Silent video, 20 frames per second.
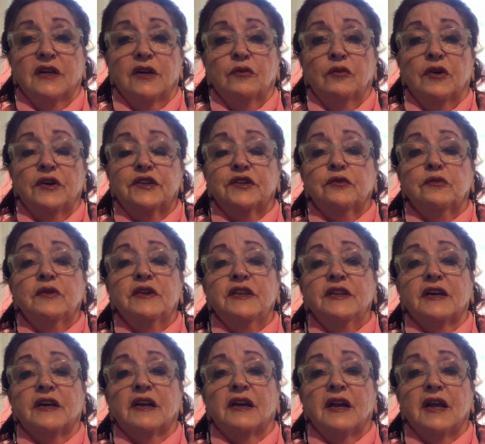What do we, the
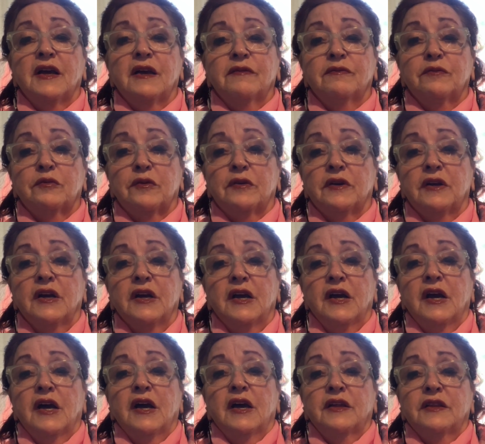
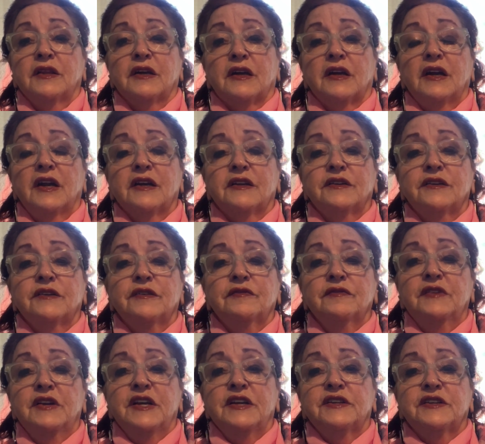collective,
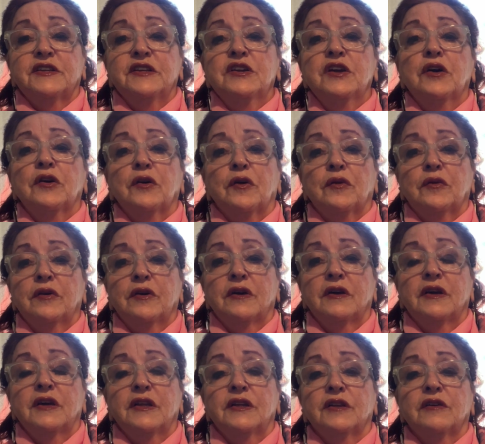need to know
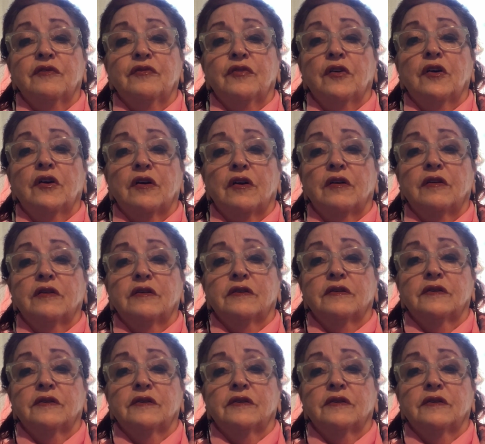in the fall?